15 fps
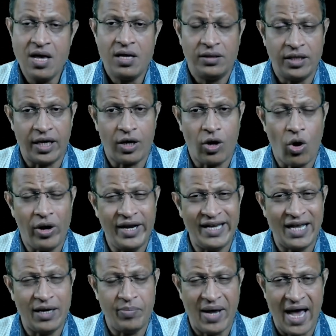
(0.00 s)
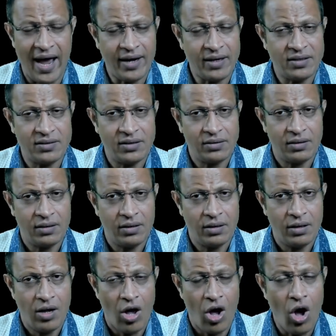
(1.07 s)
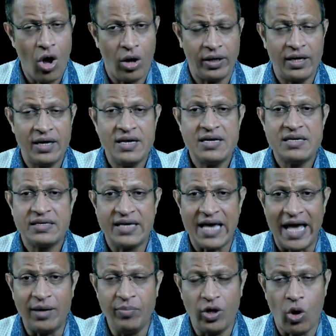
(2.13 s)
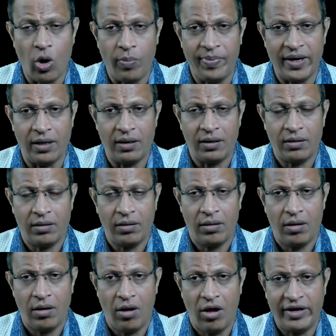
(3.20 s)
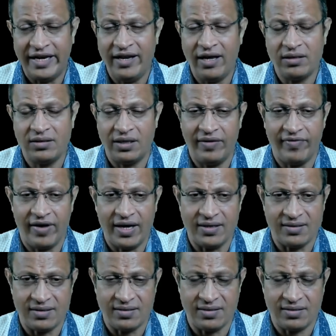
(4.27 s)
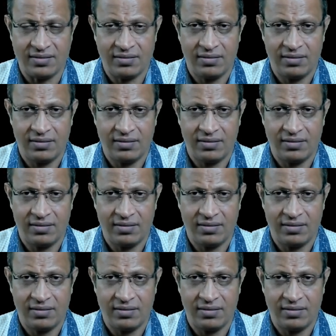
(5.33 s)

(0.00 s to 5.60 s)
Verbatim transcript: The recording can be hacked or can be copied on any other devices.